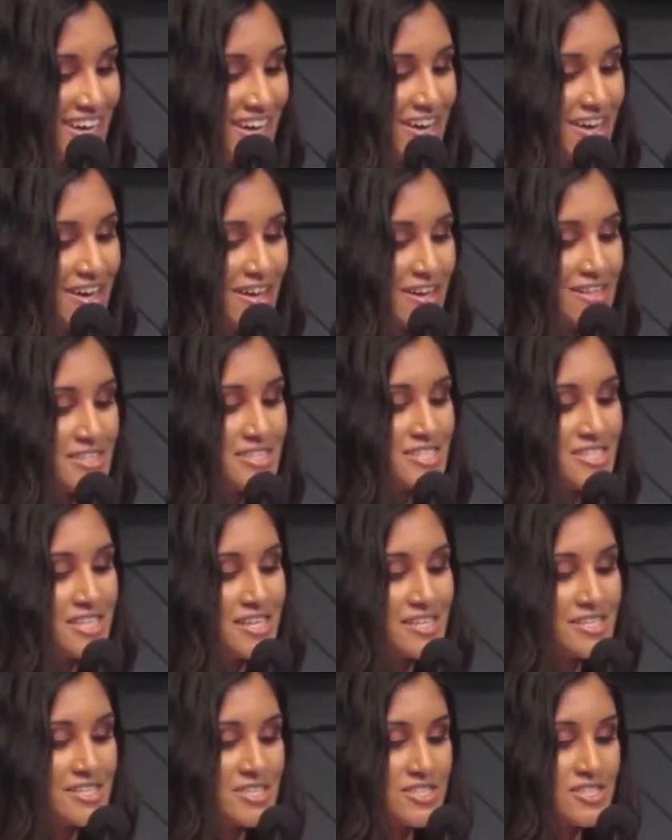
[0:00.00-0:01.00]

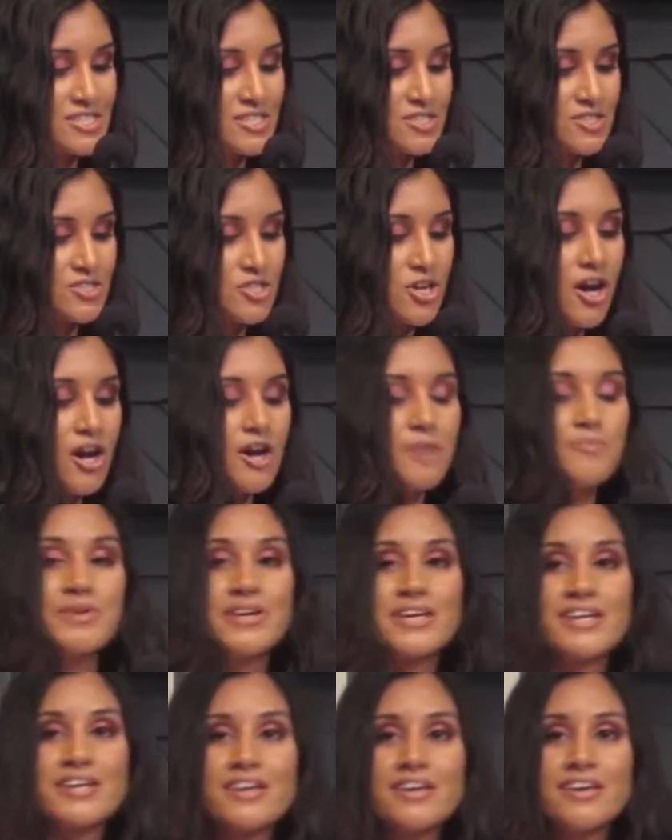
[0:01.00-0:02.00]
Tonight's
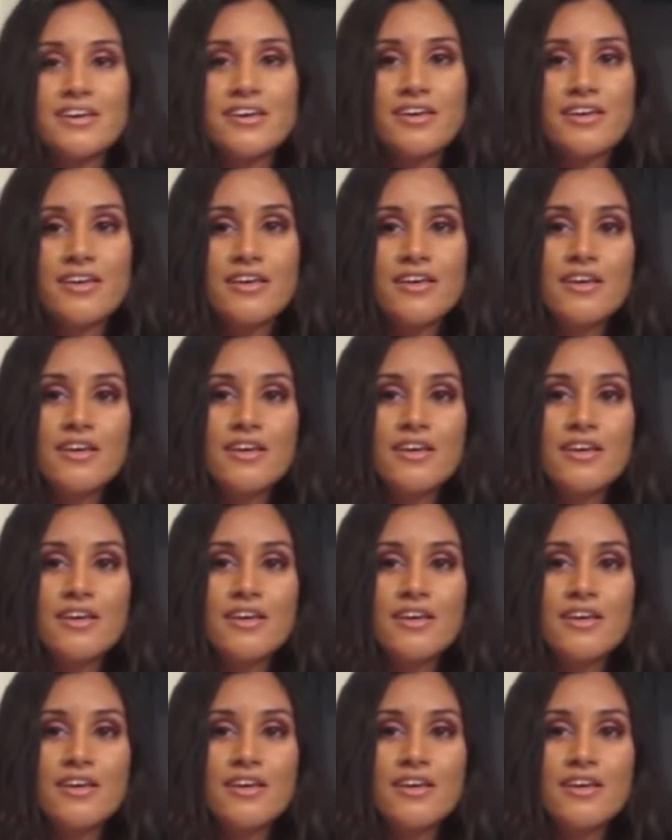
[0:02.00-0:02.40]
topic,